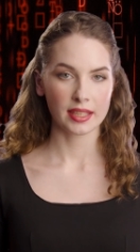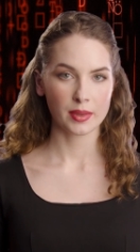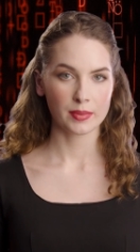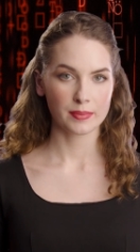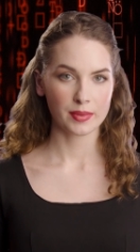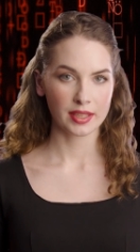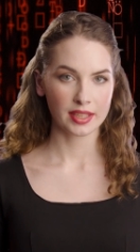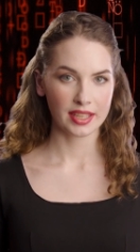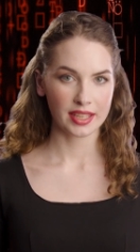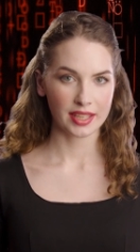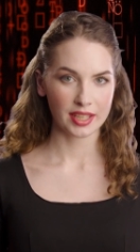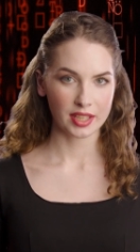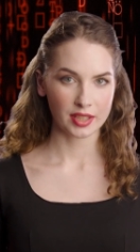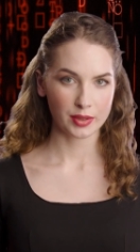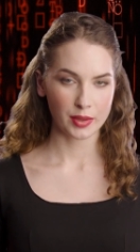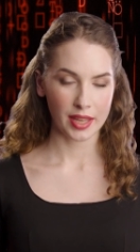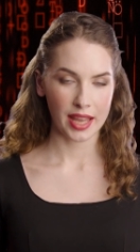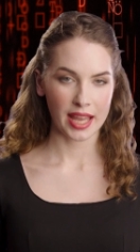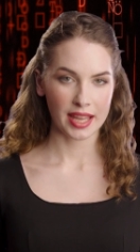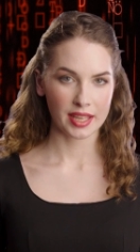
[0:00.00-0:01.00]
that businesses
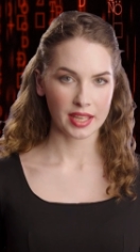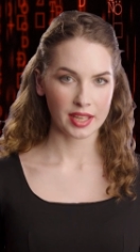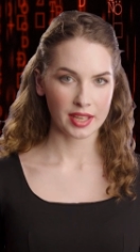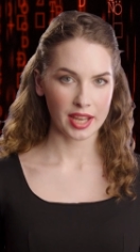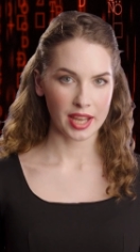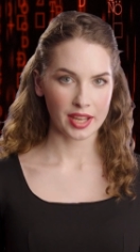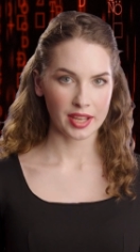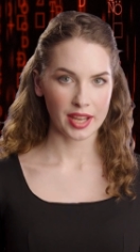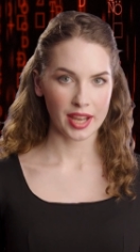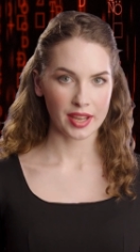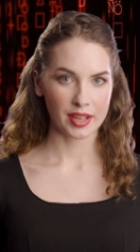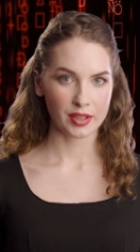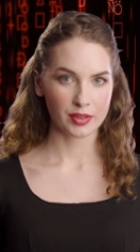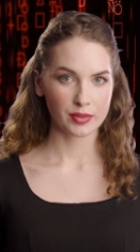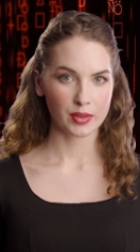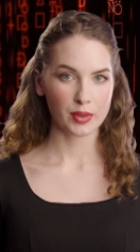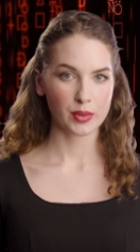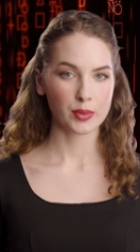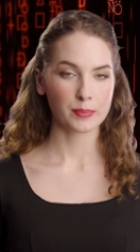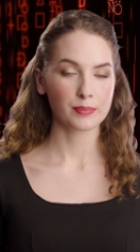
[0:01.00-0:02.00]
rely on and can have
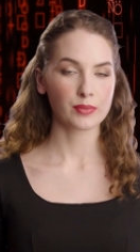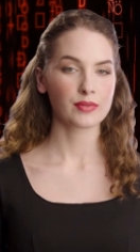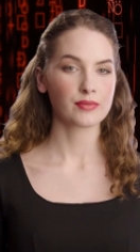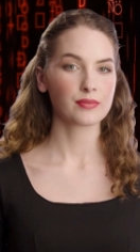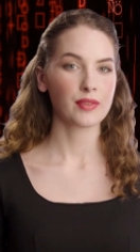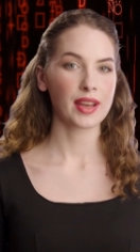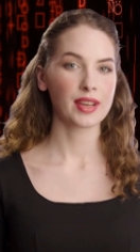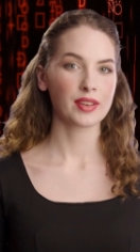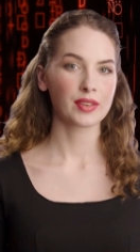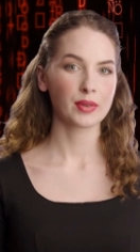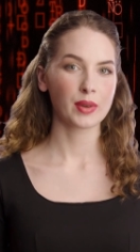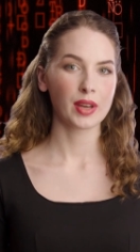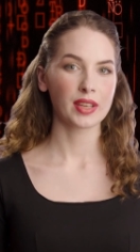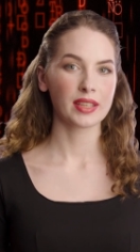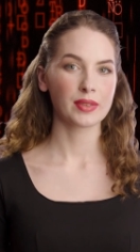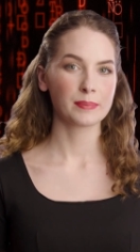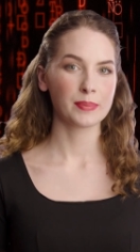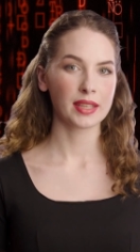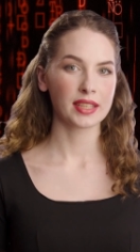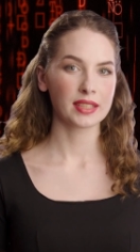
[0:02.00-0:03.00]
a ripple effect
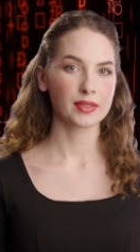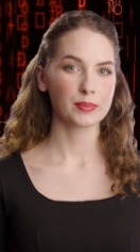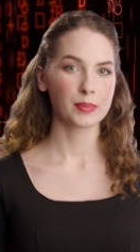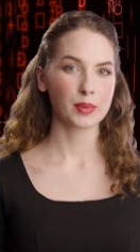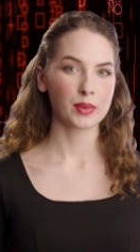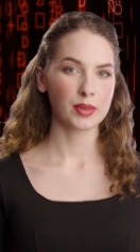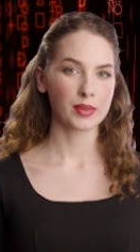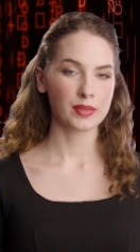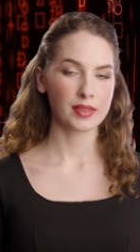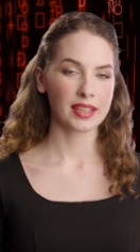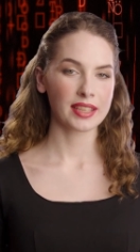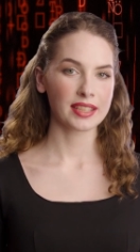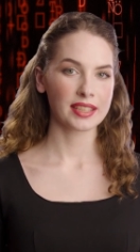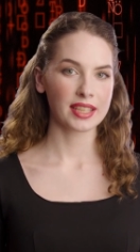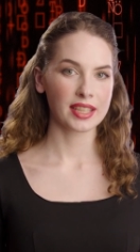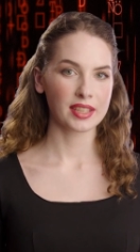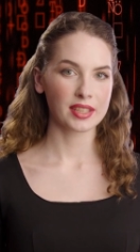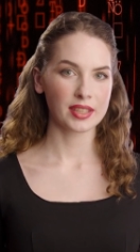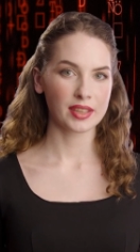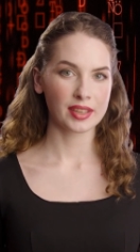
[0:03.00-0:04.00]
across multiple
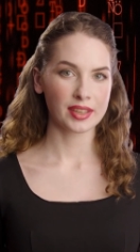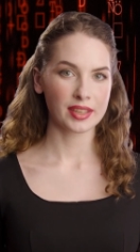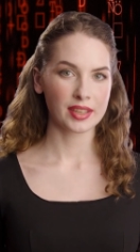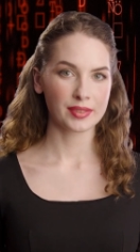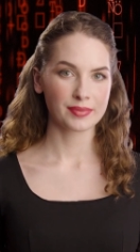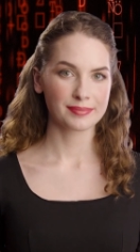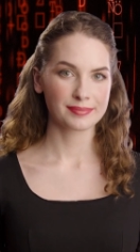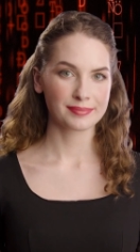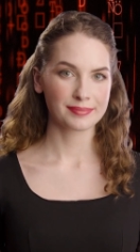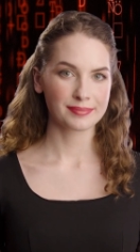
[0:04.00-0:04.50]
organizations.